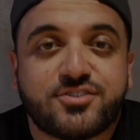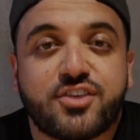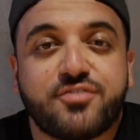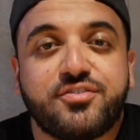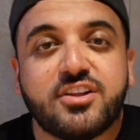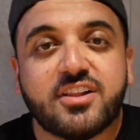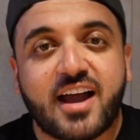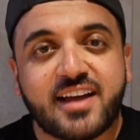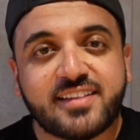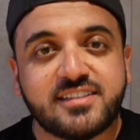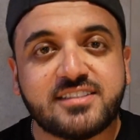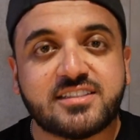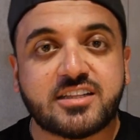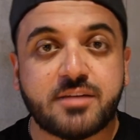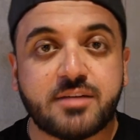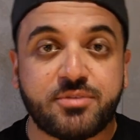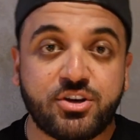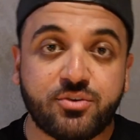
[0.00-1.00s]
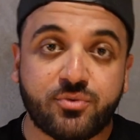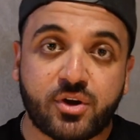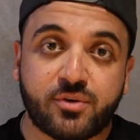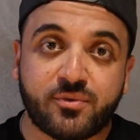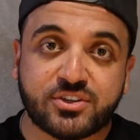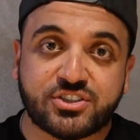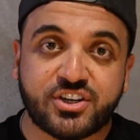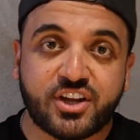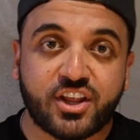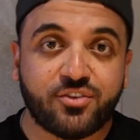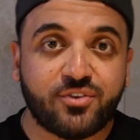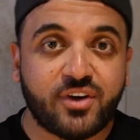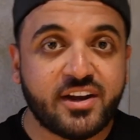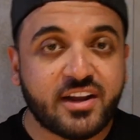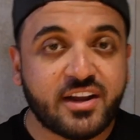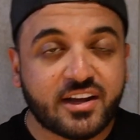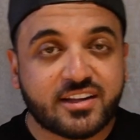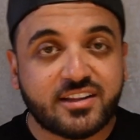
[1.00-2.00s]
if you like this clip and you want to watch another
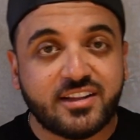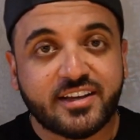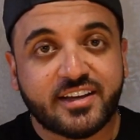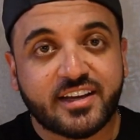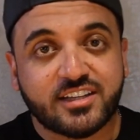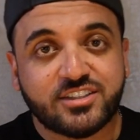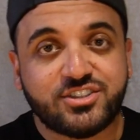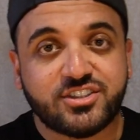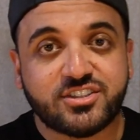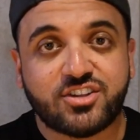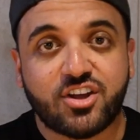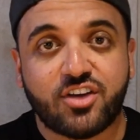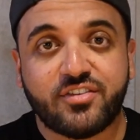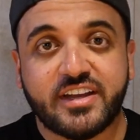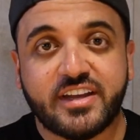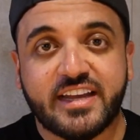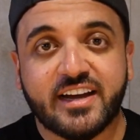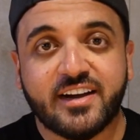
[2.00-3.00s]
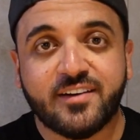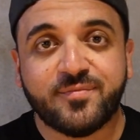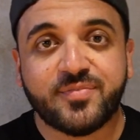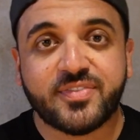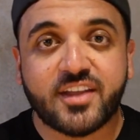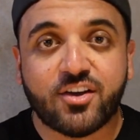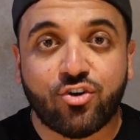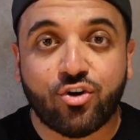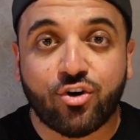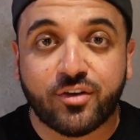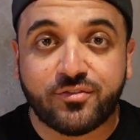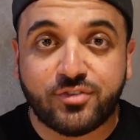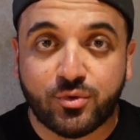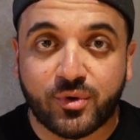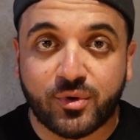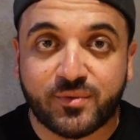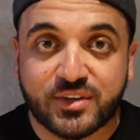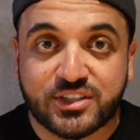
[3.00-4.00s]
one, click just over here. Or
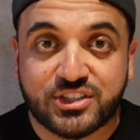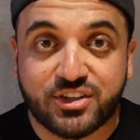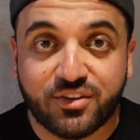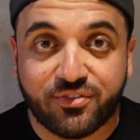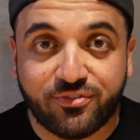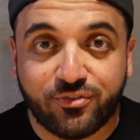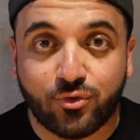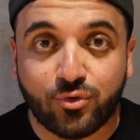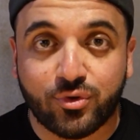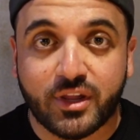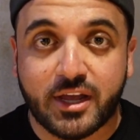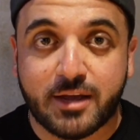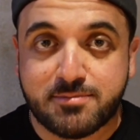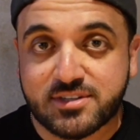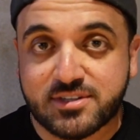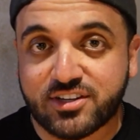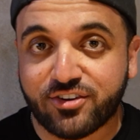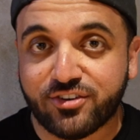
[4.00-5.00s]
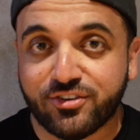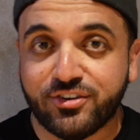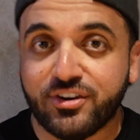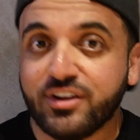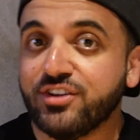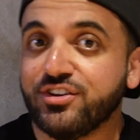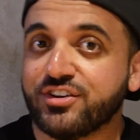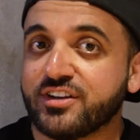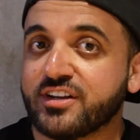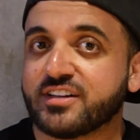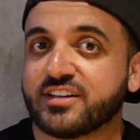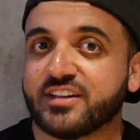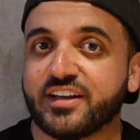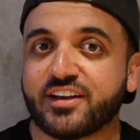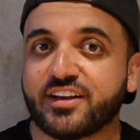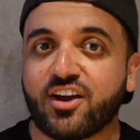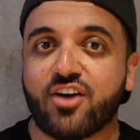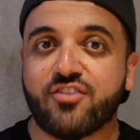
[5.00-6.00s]
if you want to watch the full episode, you can
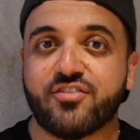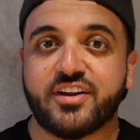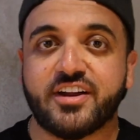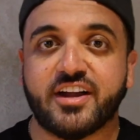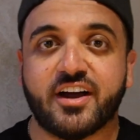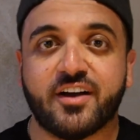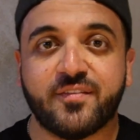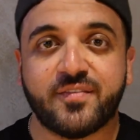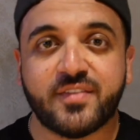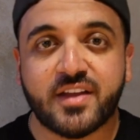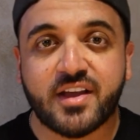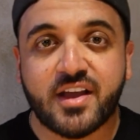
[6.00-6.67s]
click over here.